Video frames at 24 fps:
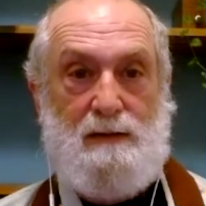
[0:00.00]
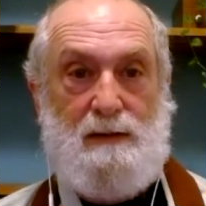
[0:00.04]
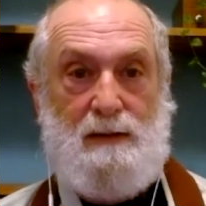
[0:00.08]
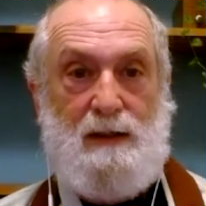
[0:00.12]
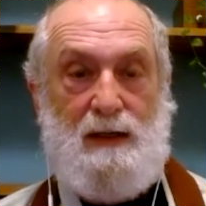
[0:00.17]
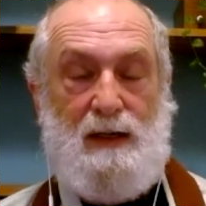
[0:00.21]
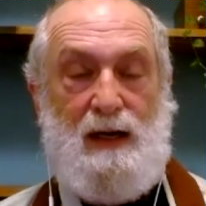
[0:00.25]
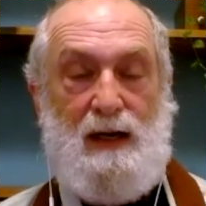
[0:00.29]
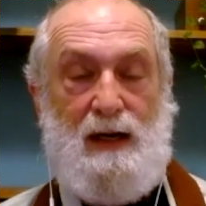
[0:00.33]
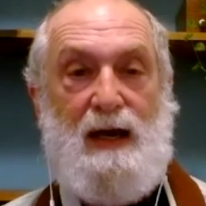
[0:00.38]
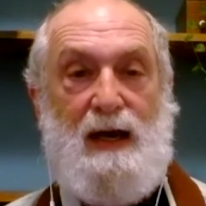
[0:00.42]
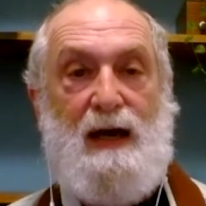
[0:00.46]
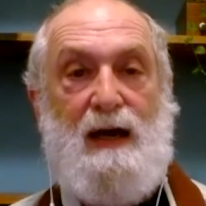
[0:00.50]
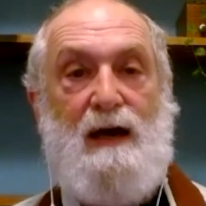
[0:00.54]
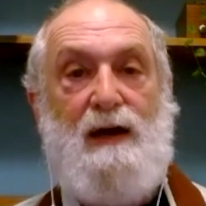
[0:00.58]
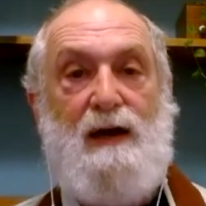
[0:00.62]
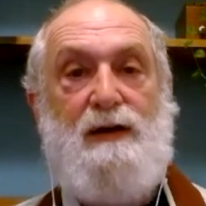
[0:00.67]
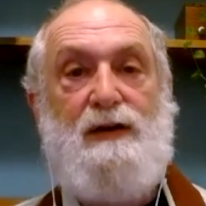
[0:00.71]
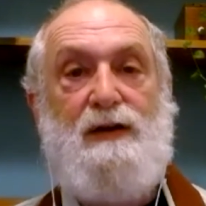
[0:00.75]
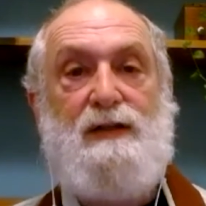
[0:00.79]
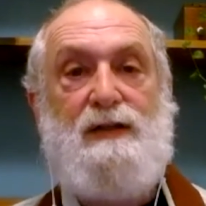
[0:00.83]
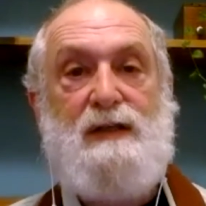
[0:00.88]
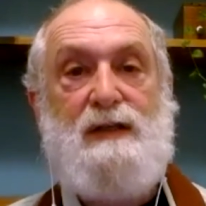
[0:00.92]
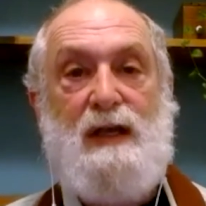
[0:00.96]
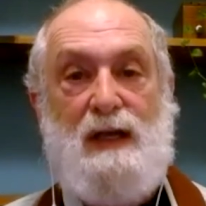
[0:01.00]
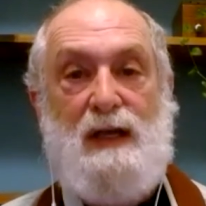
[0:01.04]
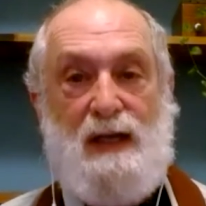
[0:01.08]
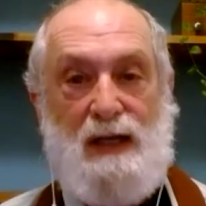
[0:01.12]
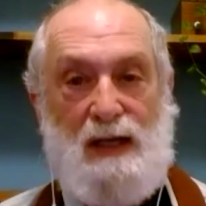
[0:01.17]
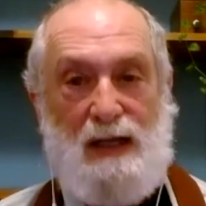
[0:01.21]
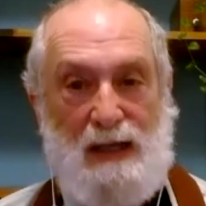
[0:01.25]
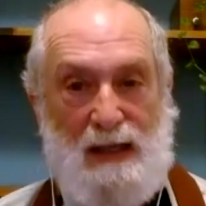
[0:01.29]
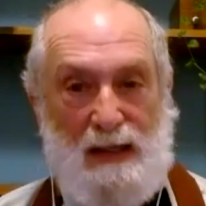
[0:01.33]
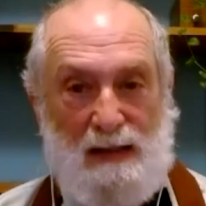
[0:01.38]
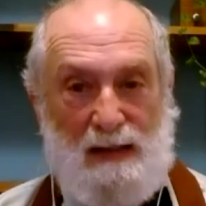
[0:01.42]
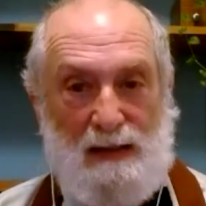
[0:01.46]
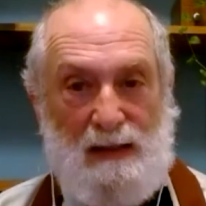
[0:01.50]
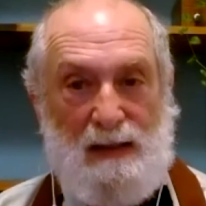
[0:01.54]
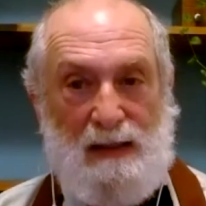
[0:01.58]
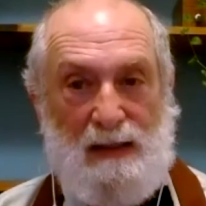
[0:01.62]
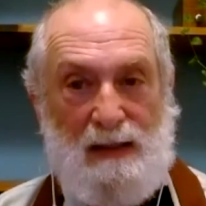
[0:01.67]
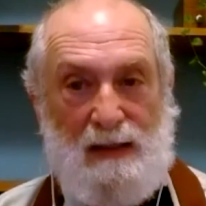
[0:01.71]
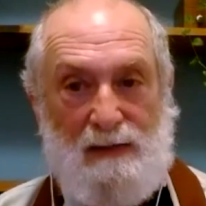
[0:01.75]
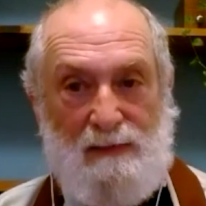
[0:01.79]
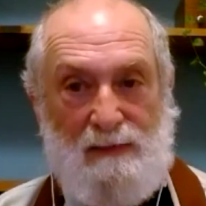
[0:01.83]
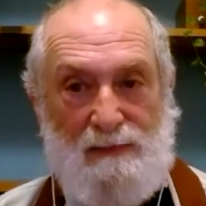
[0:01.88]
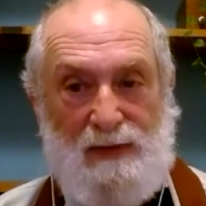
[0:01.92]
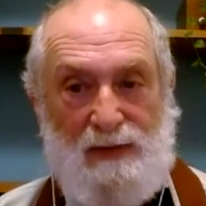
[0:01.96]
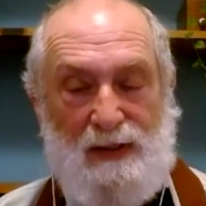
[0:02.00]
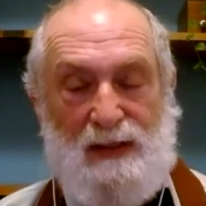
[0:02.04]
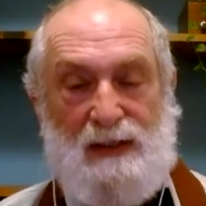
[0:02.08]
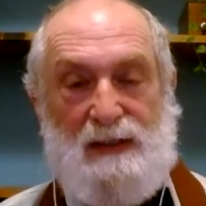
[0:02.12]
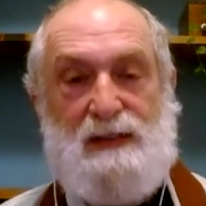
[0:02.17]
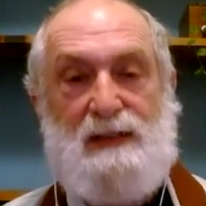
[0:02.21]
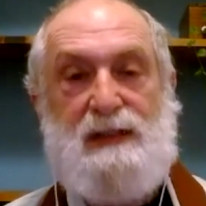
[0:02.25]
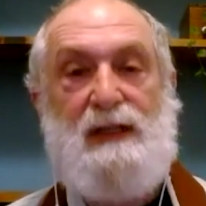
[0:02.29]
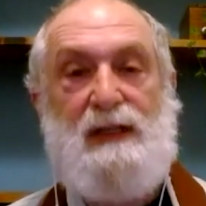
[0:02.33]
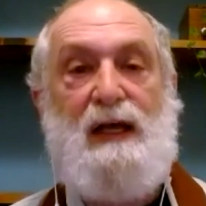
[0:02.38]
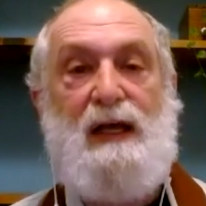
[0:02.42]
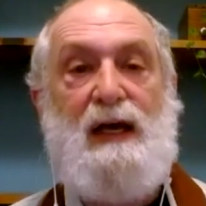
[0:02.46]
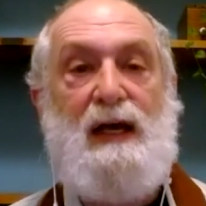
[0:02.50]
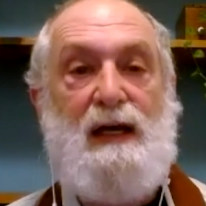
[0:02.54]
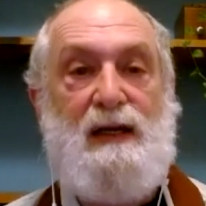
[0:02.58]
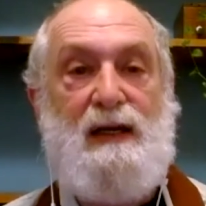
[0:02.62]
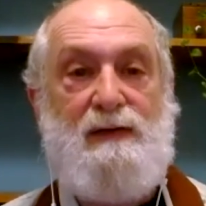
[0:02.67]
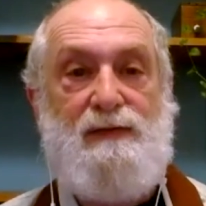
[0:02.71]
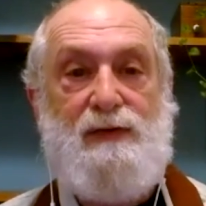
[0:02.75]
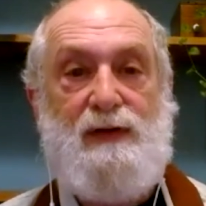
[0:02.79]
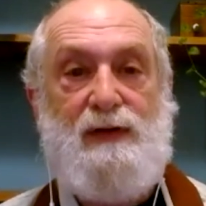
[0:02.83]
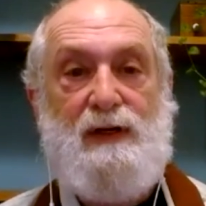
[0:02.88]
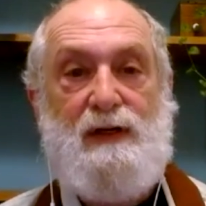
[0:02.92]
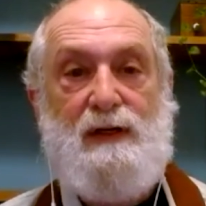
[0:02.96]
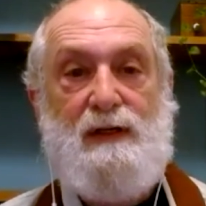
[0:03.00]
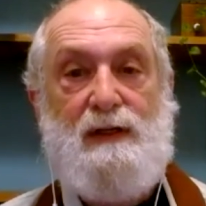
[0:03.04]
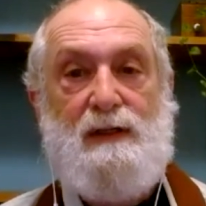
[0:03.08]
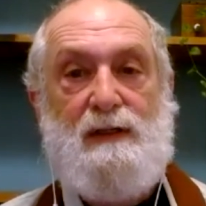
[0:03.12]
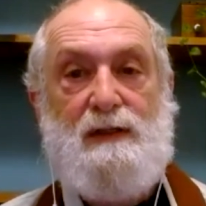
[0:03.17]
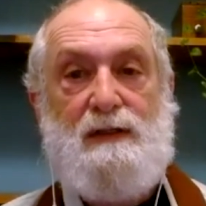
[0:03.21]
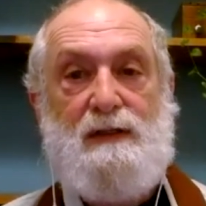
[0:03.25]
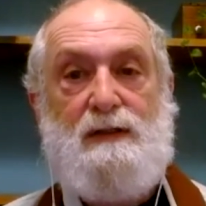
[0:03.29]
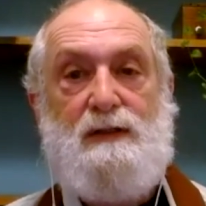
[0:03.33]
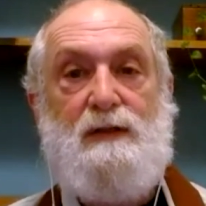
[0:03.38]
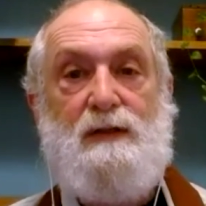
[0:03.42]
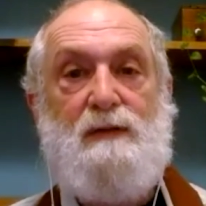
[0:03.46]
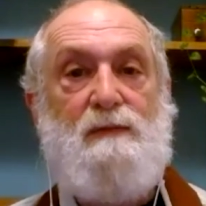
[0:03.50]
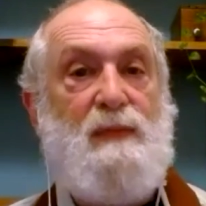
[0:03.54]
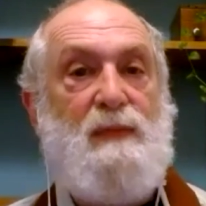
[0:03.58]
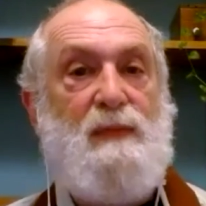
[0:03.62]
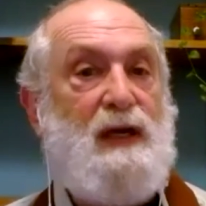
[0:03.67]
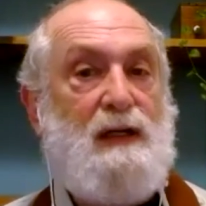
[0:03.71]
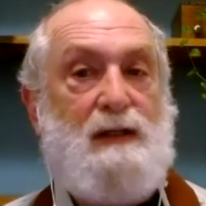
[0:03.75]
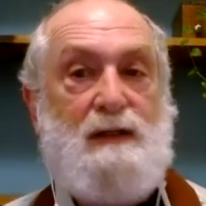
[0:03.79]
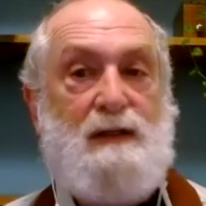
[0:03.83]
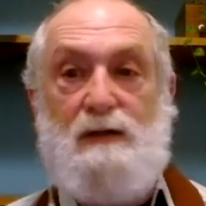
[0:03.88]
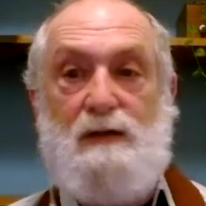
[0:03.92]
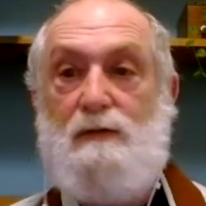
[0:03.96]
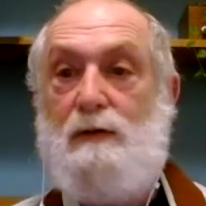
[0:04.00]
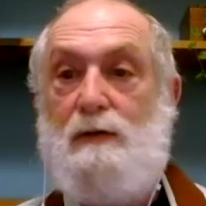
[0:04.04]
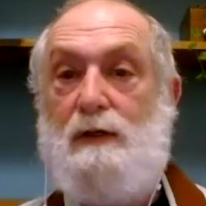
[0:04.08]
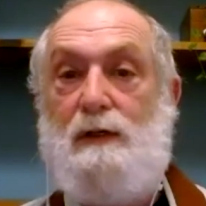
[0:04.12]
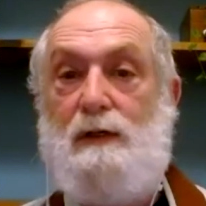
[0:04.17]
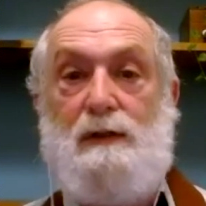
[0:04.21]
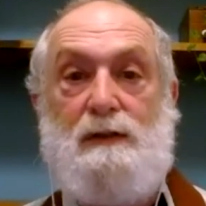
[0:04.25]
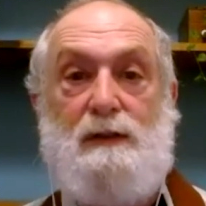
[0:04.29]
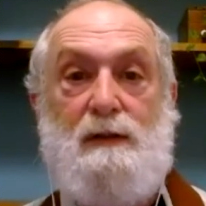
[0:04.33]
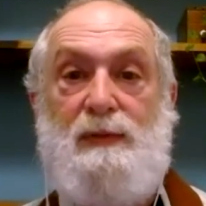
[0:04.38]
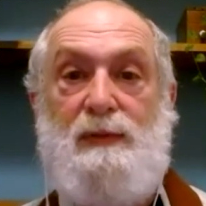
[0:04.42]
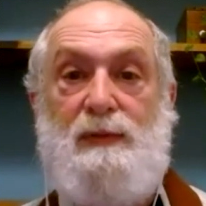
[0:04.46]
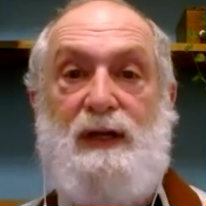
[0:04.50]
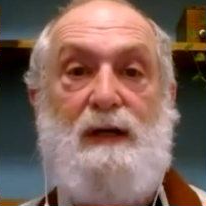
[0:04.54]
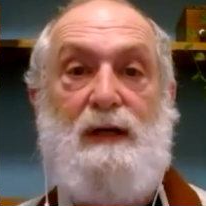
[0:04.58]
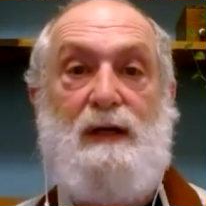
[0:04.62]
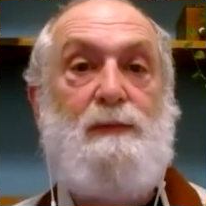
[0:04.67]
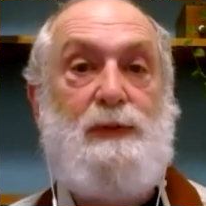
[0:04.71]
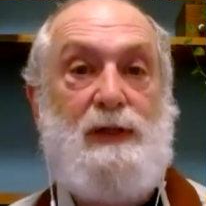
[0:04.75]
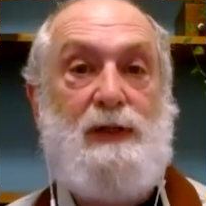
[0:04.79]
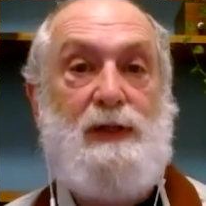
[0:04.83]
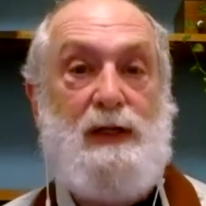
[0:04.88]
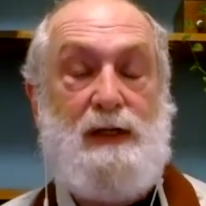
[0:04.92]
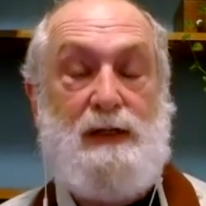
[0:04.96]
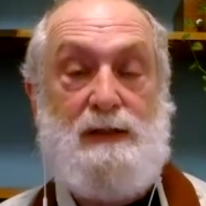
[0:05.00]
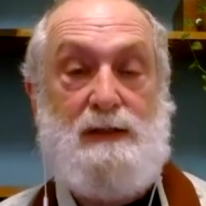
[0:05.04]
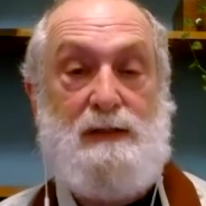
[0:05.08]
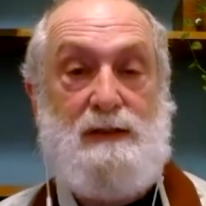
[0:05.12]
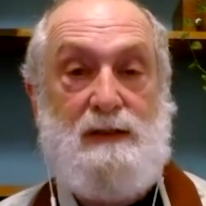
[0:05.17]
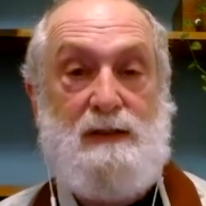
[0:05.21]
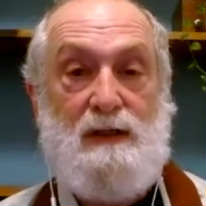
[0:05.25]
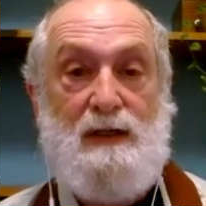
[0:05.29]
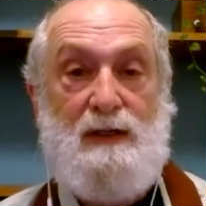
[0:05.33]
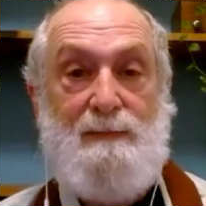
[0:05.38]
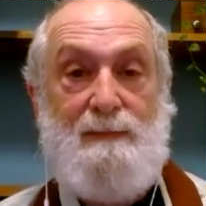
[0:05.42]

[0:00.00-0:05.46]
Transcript: How does he lived his life to make the world a better place?